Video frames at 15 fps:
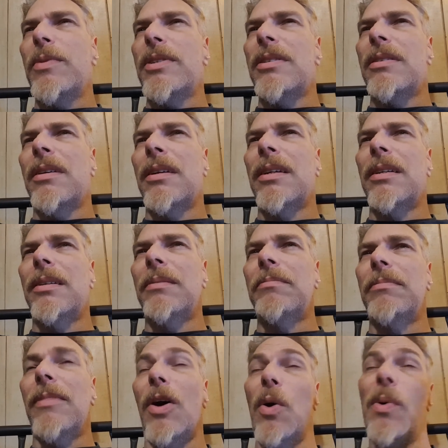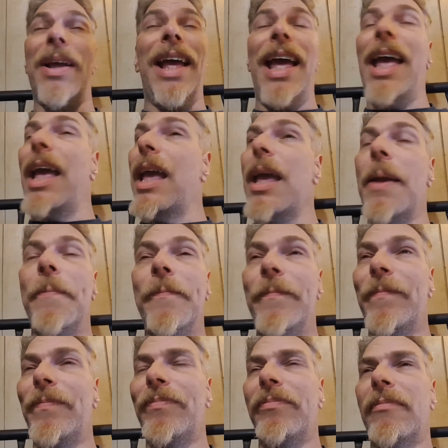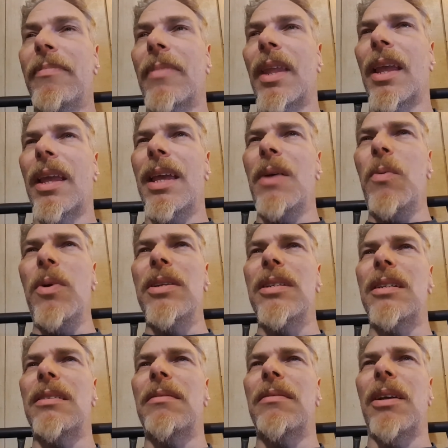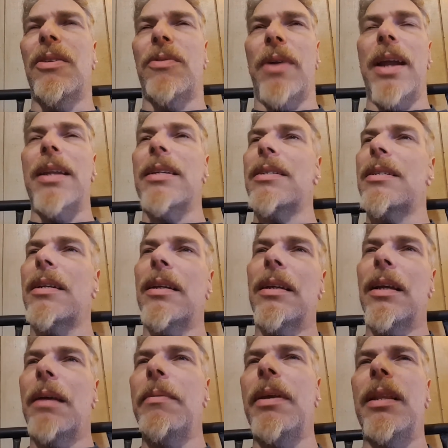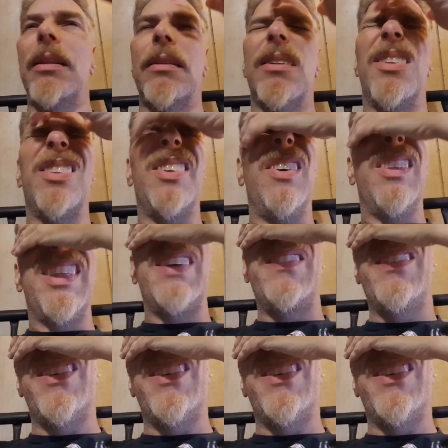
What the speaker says: was okay, it wasn't the greatest. I mean, the only thing we